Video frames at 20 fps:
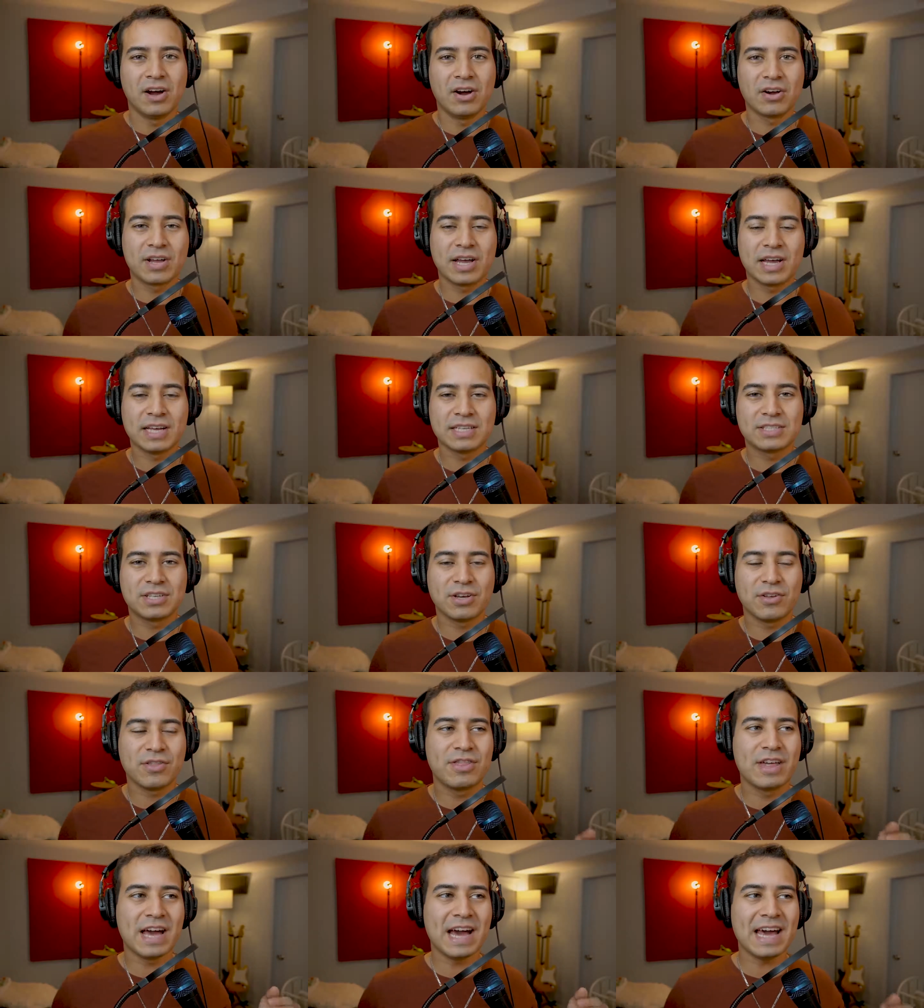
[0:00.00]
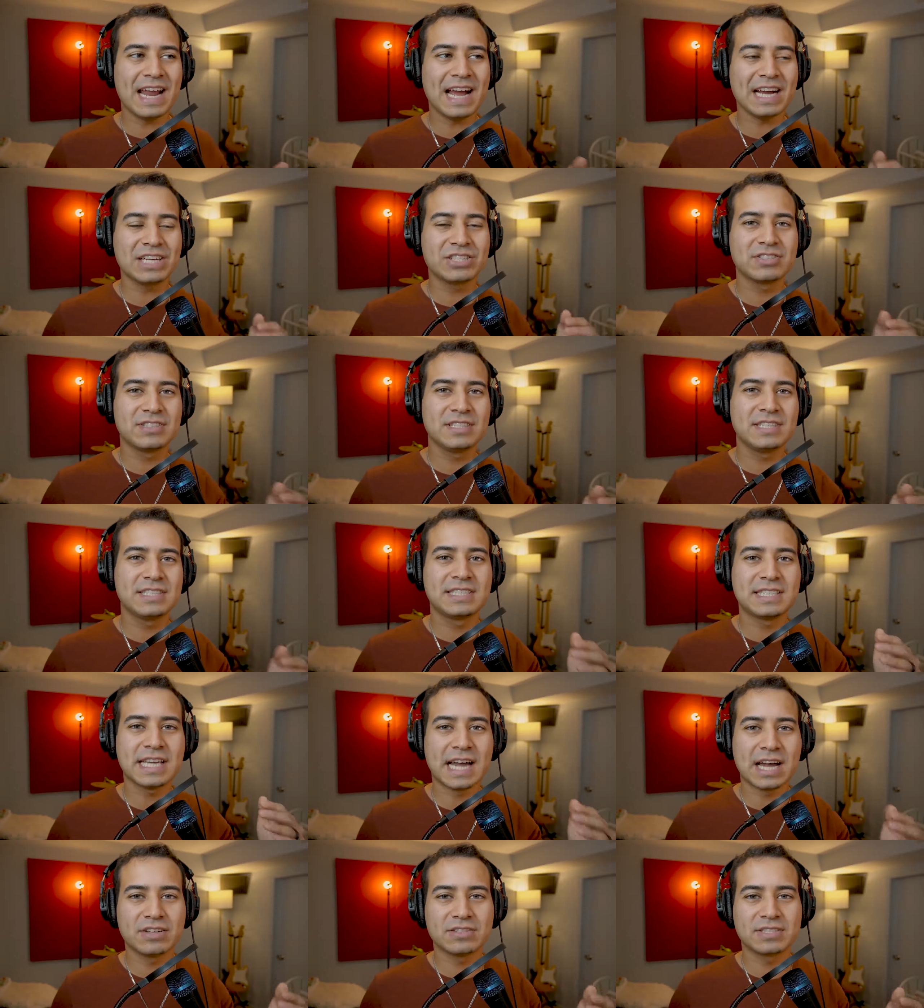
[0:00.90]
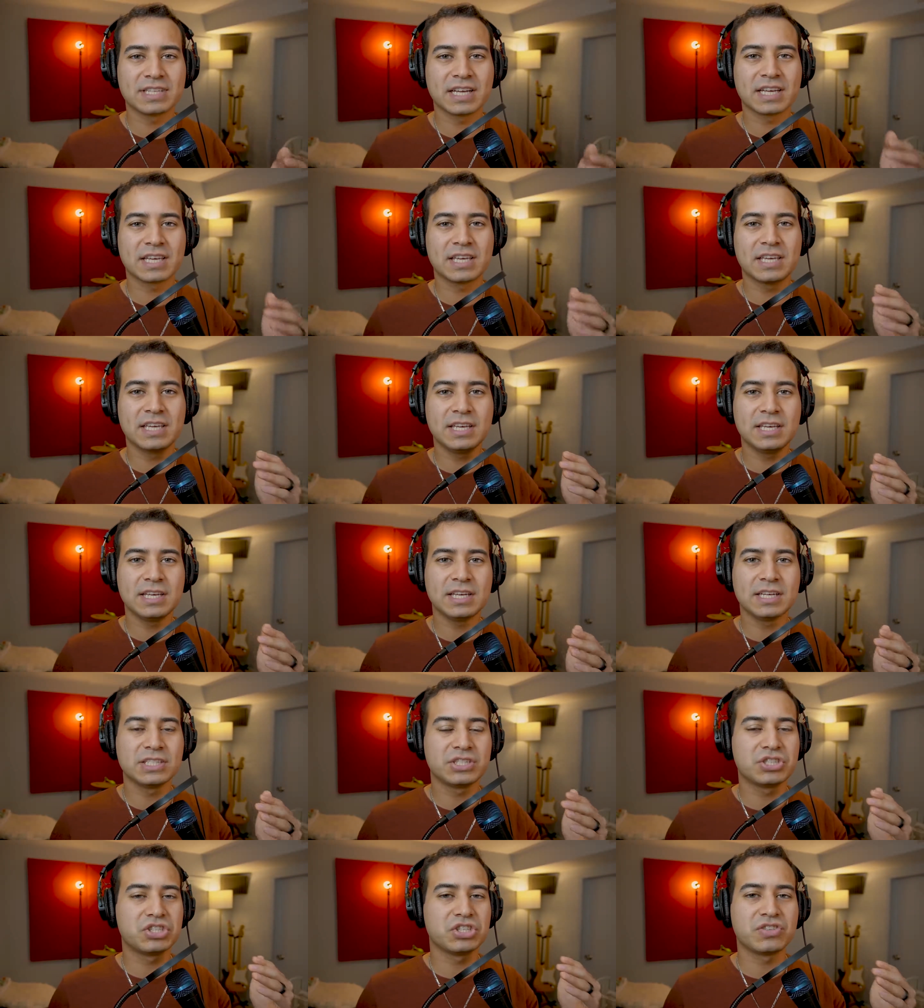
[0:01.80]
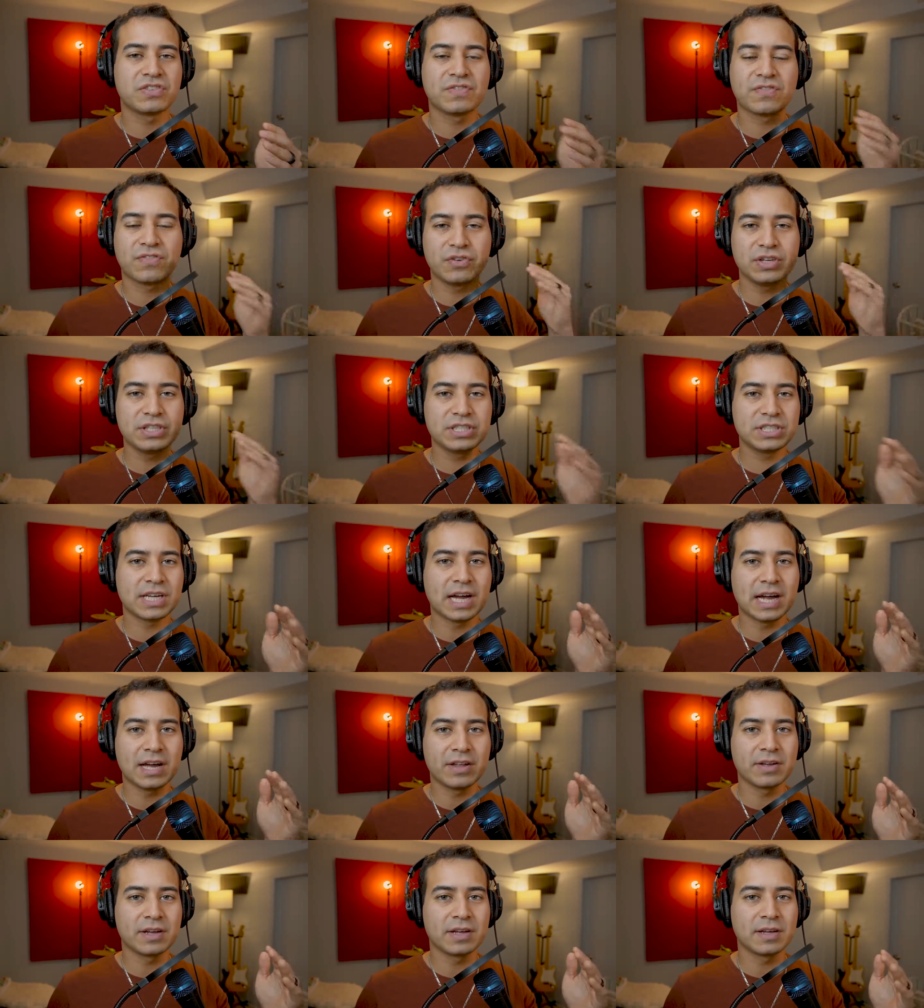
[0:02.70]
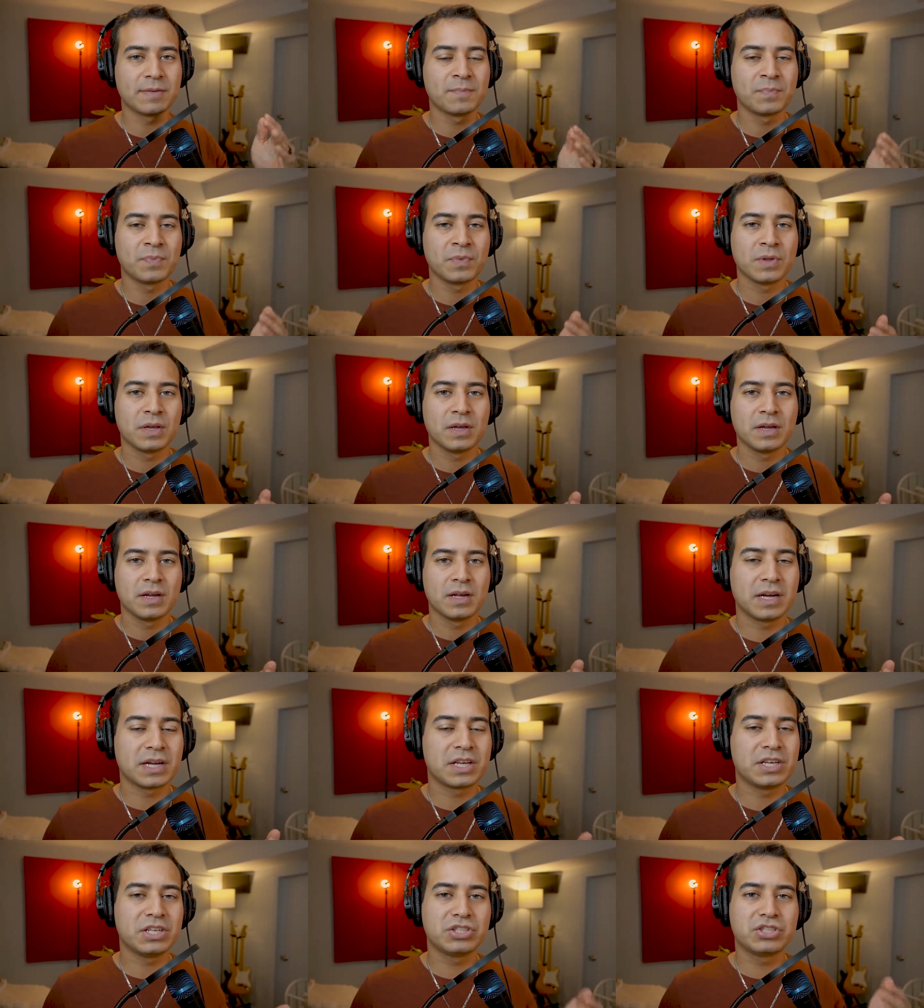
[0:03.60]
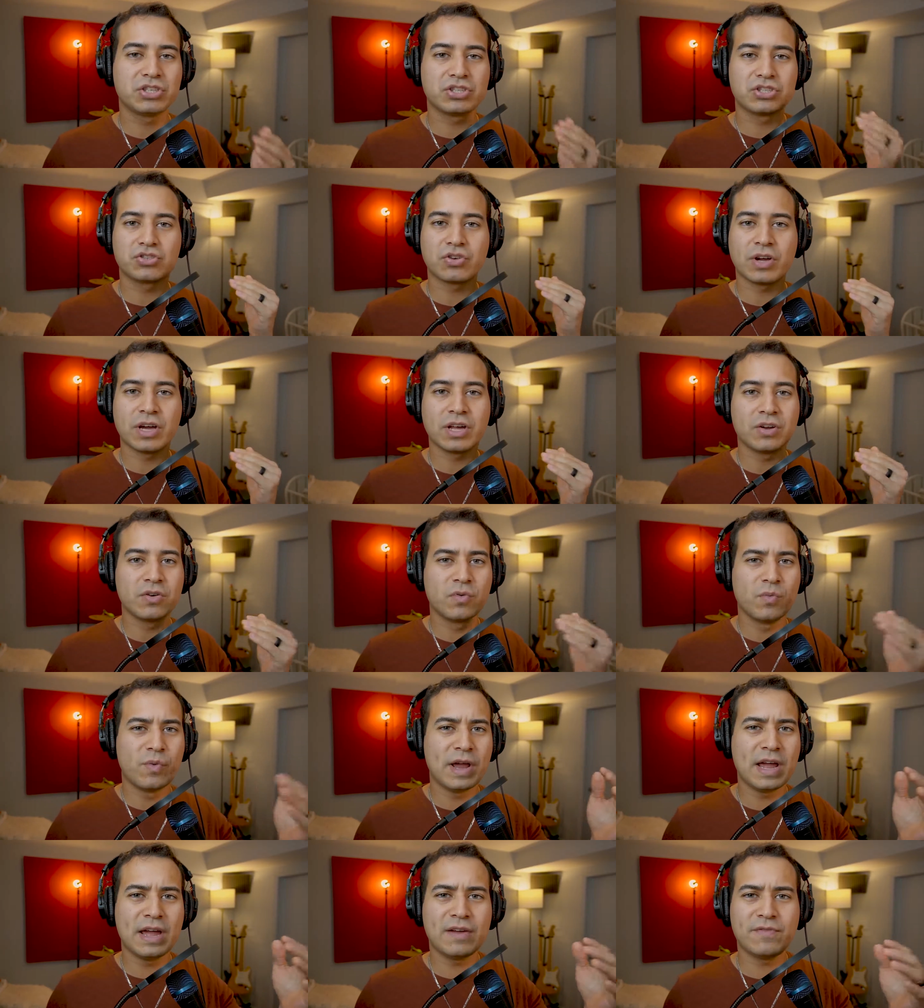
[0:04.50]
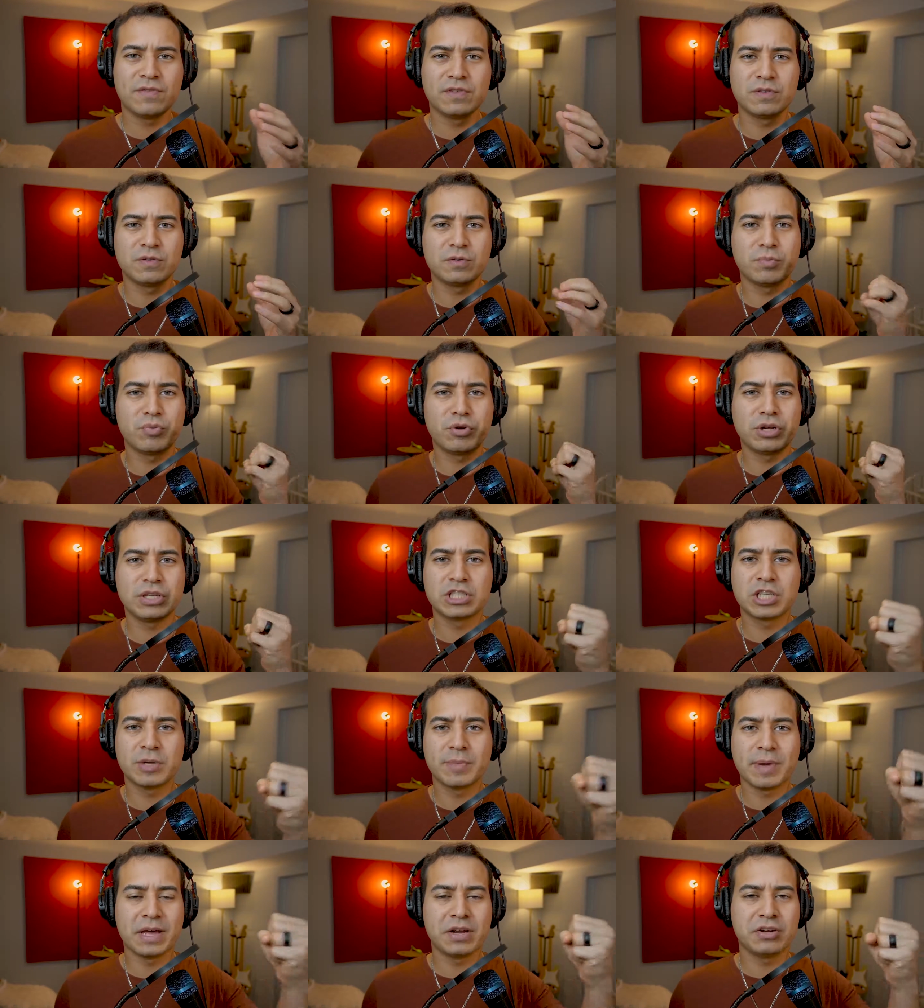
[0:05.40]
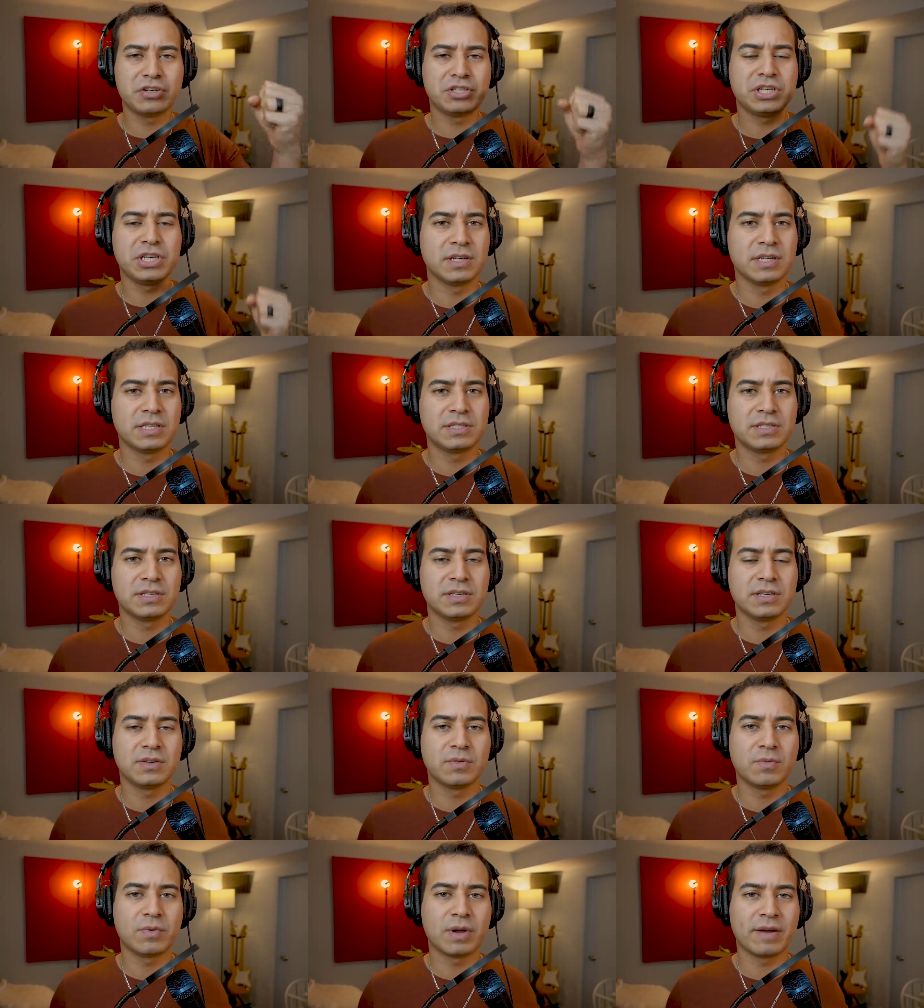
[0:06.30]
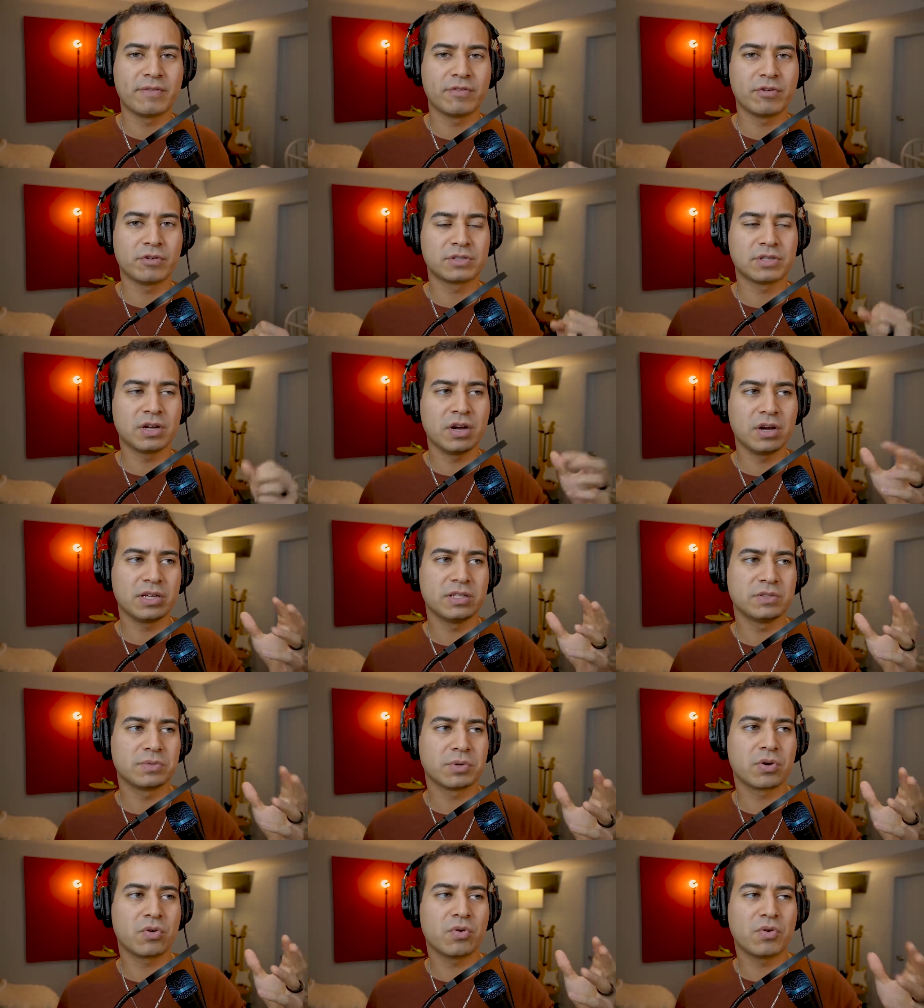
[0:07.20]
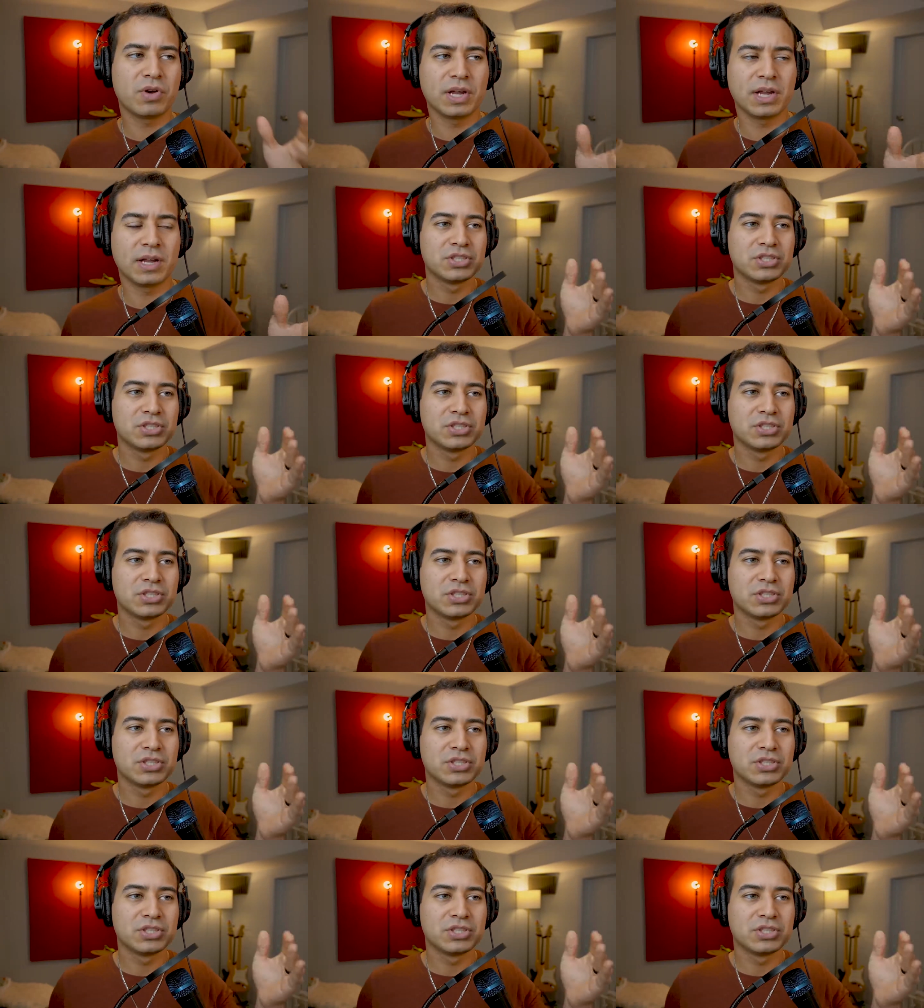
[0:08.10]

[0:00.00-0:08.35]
Okay, so that actually sounds like he is just freestyling. Like he's just trying to riff and bring some energy into whatever song he's recording.